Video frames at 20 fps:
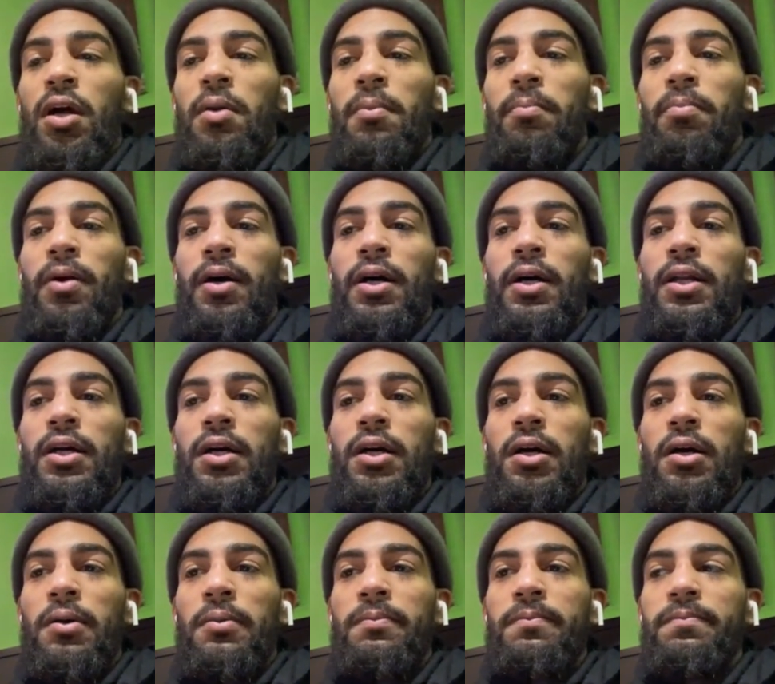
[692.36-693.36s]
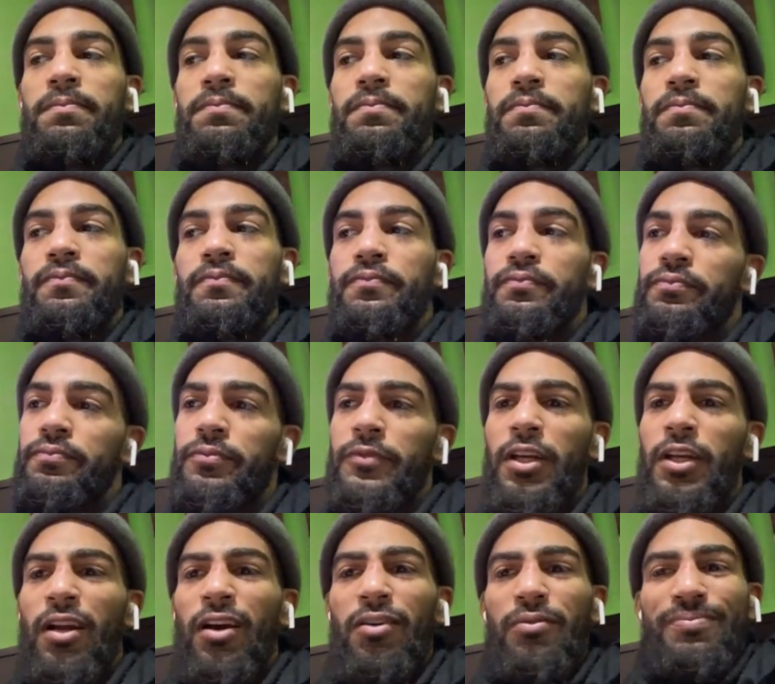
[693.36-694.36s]
But,
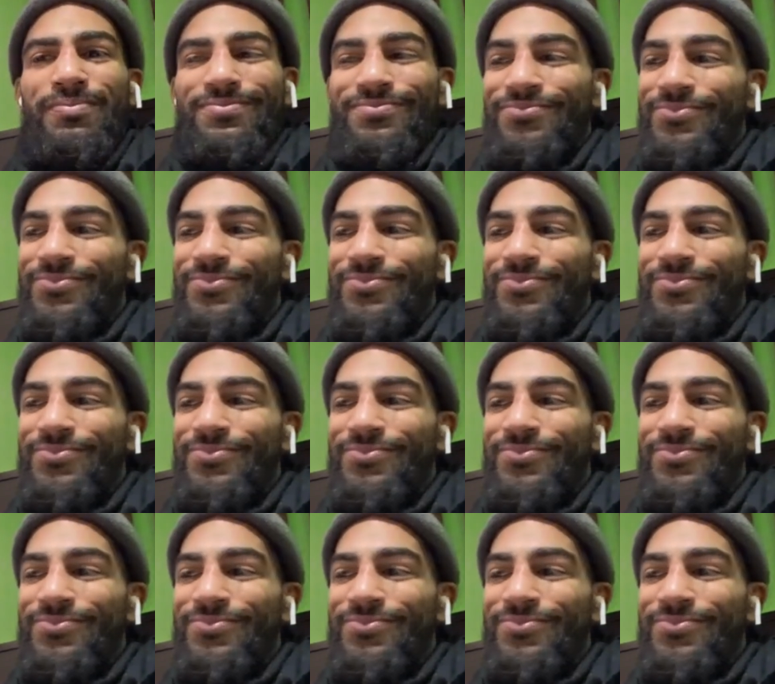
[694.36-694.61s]
you know,